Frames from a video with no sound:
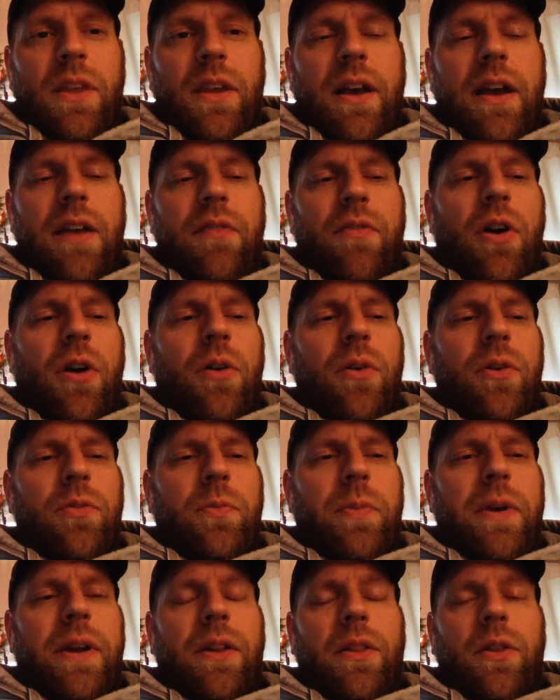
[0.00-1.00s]
I've always
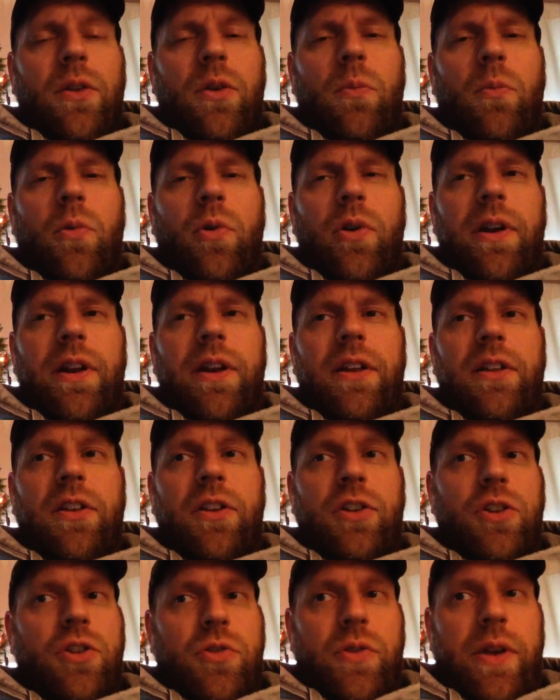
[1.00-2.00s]
been a little more into
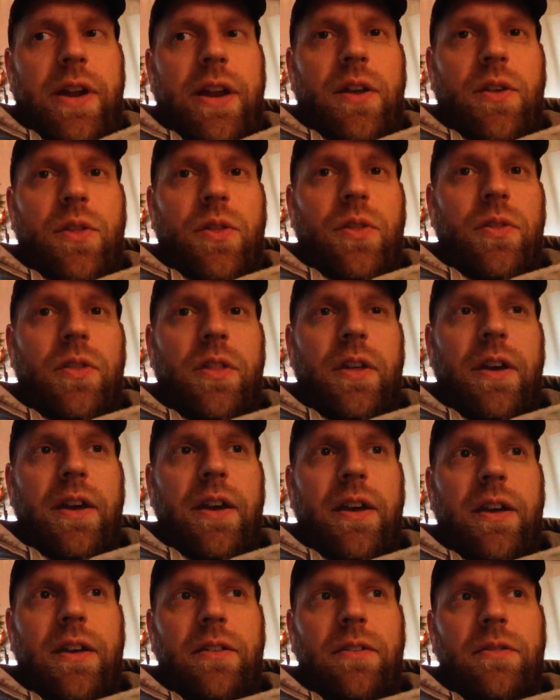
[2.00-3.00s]
strength
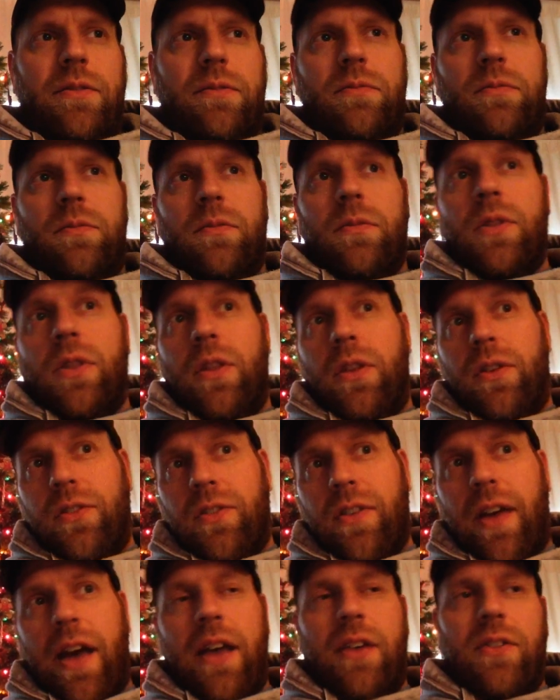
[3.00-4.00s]
than the
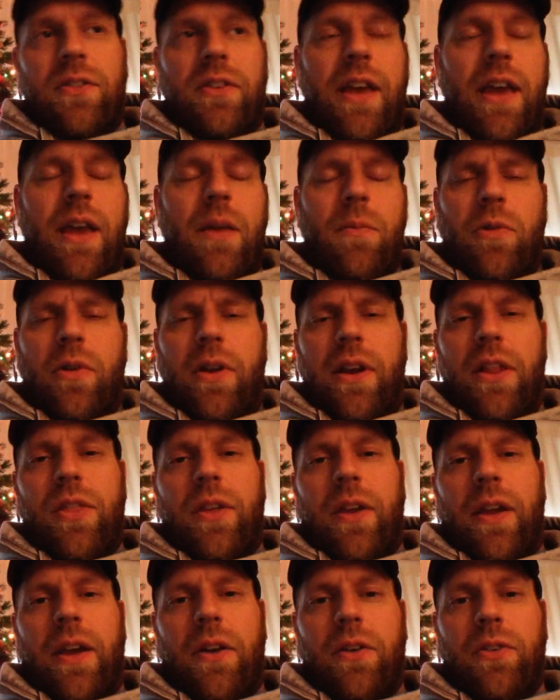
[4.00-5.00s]
size game or
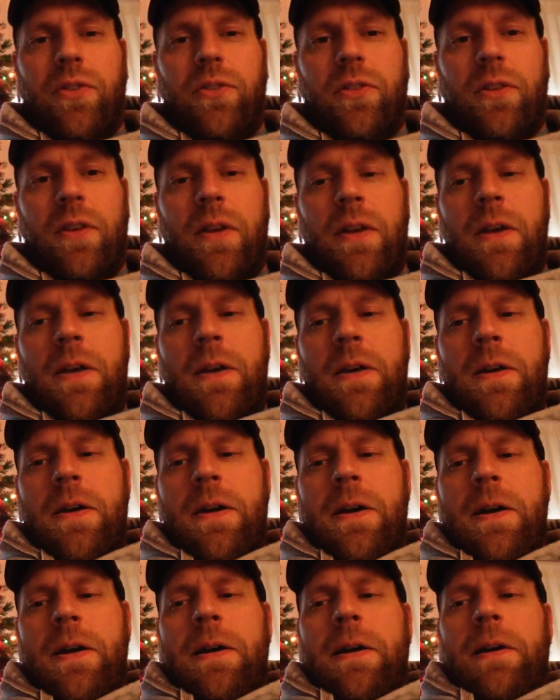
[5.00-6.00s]
anything else.
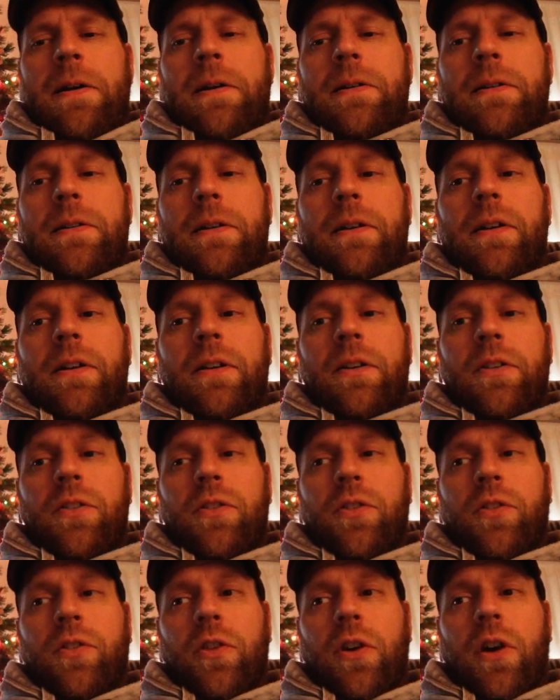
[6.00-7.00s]

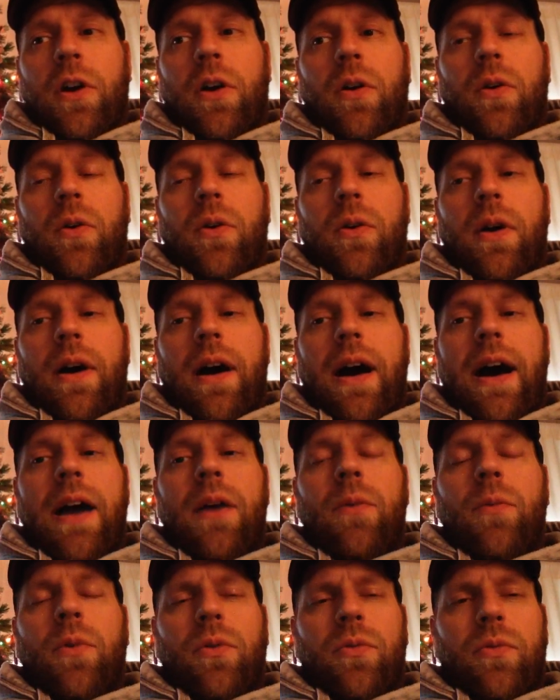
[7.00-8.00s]
So I
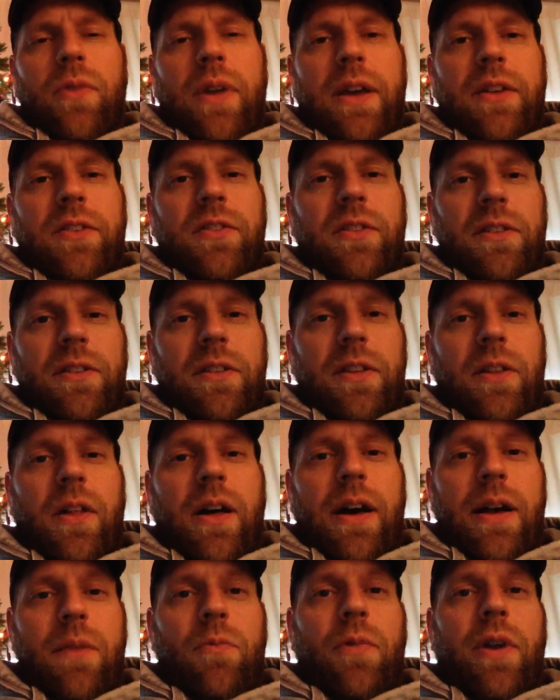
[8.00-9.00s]
will rest until
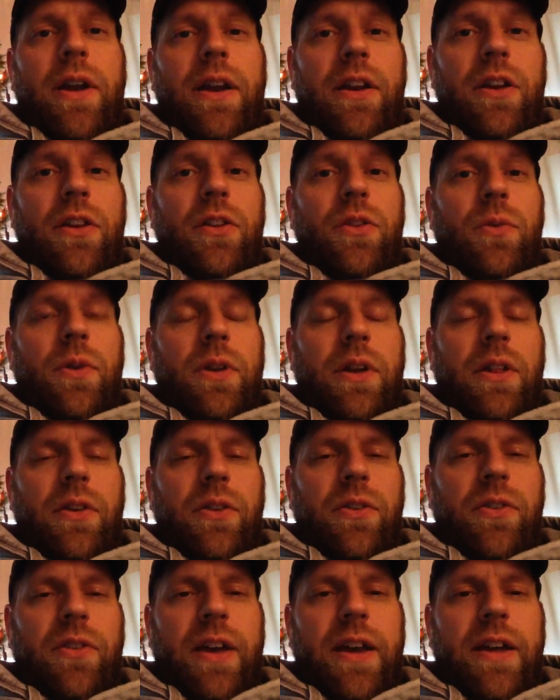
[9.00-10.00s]
I'm ready to do another
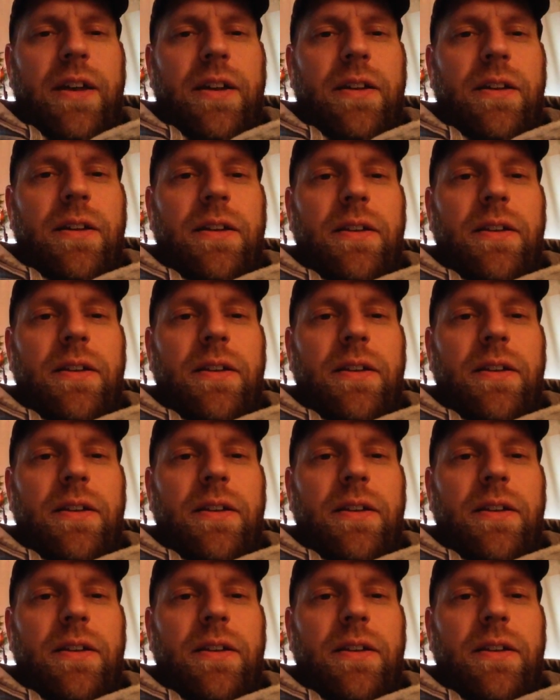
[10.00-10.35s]
set.